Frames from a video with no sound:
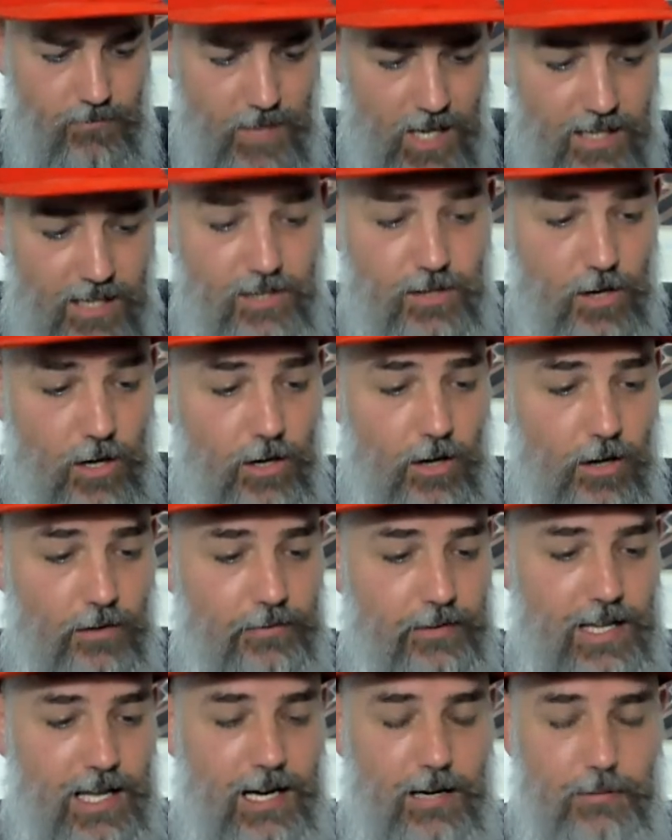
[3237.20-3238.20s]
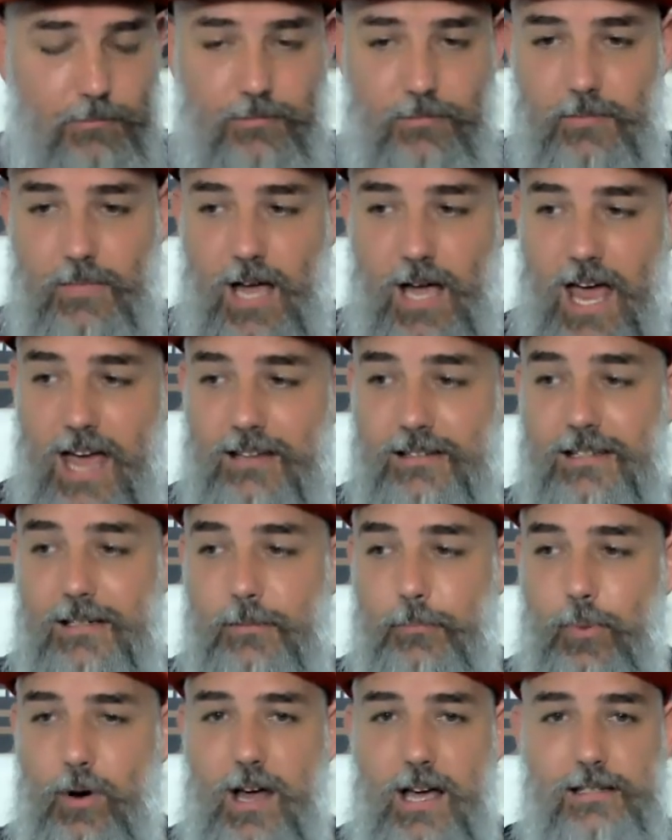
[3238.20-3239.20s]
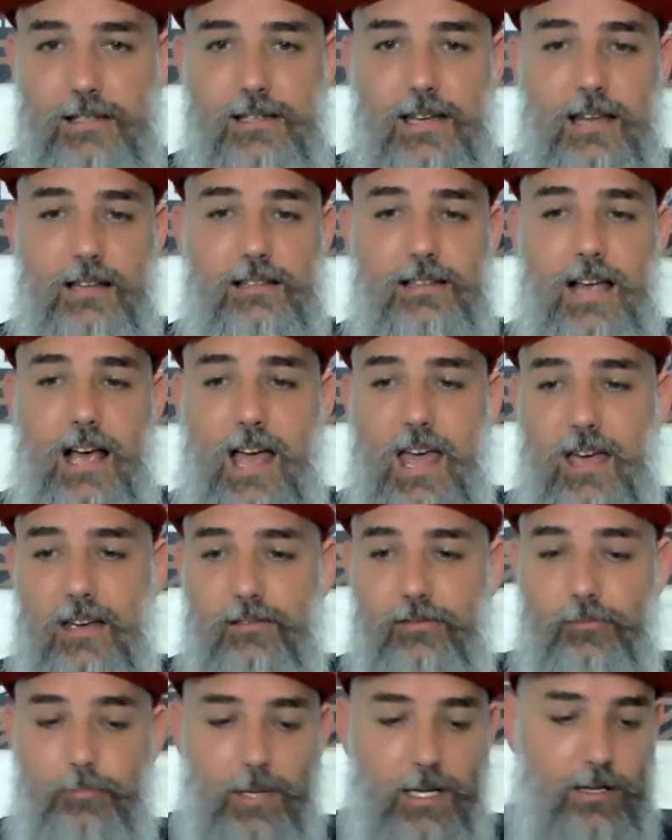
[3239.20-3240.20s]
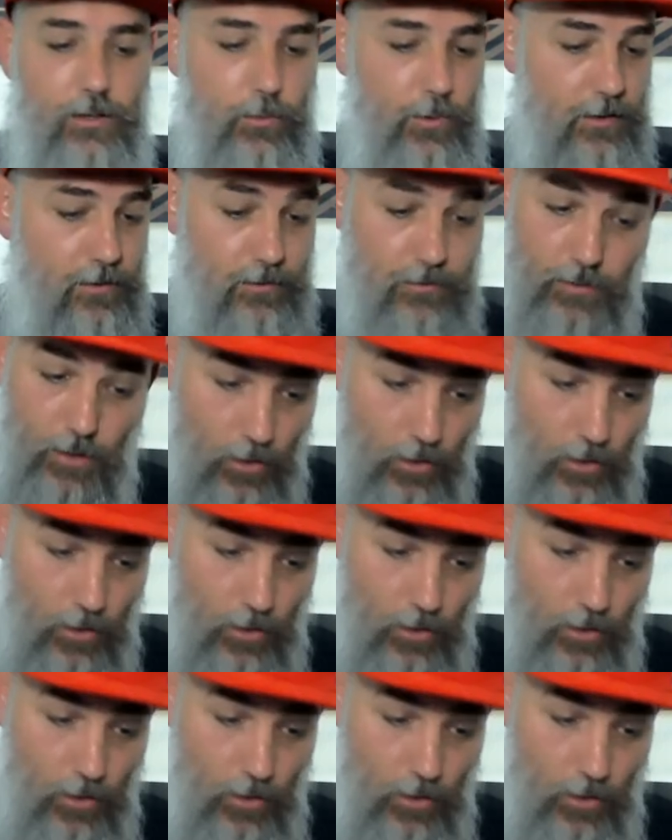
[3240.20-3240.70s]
It's not often that I'm as surprised as I have been with